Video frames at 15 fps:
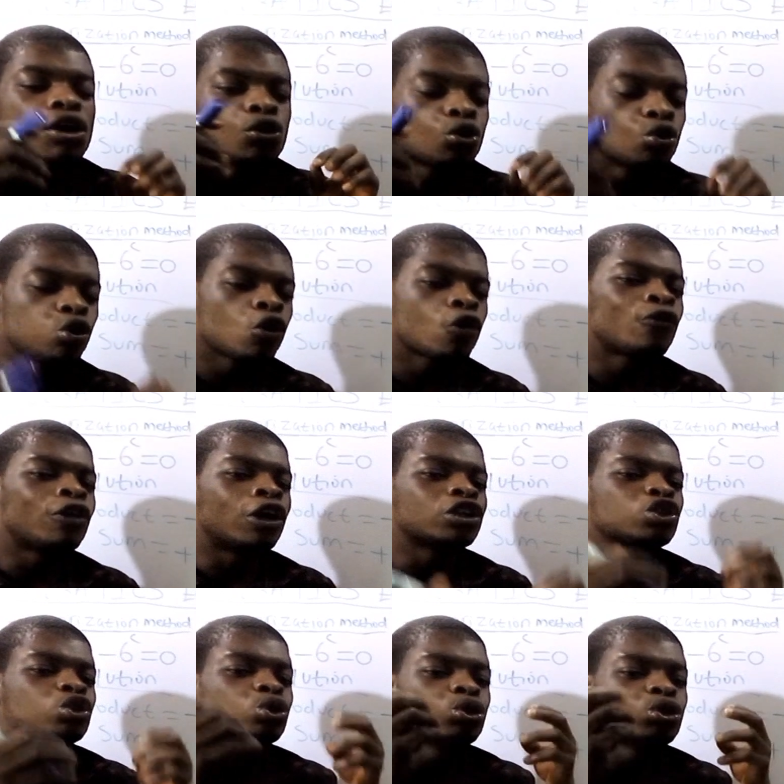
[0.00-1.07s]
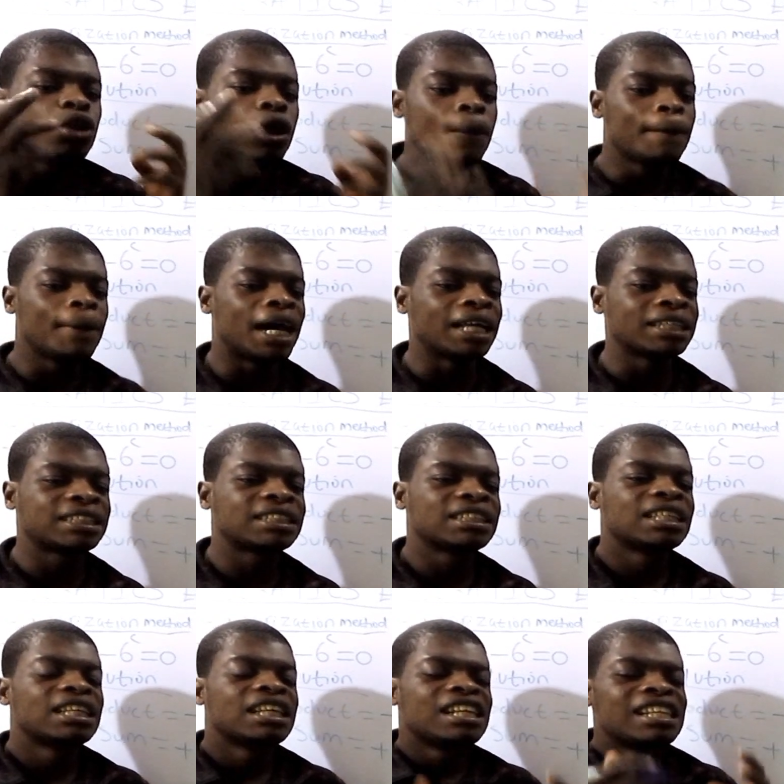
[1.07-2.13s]
look for two numbers
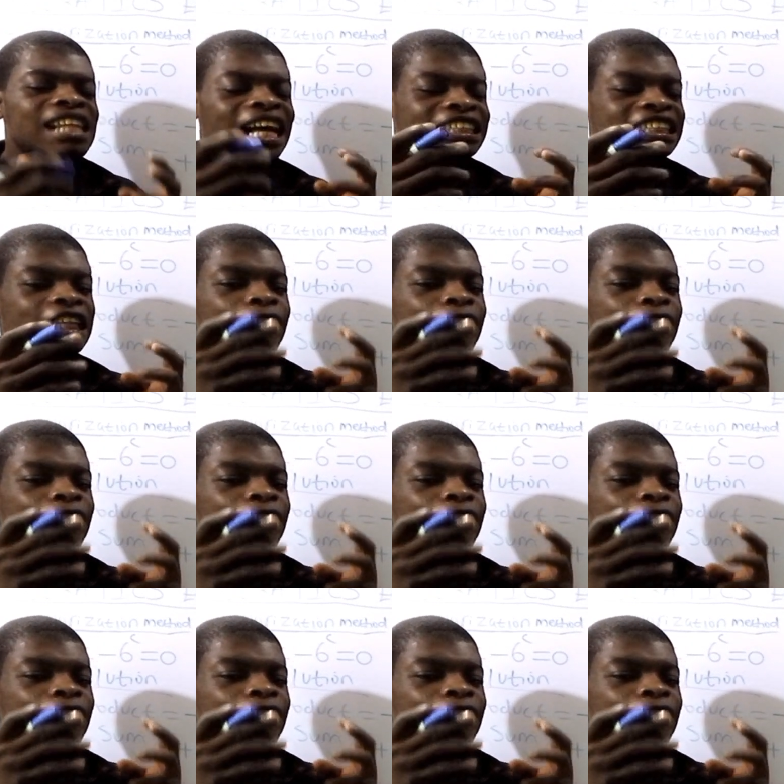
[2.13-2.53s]
that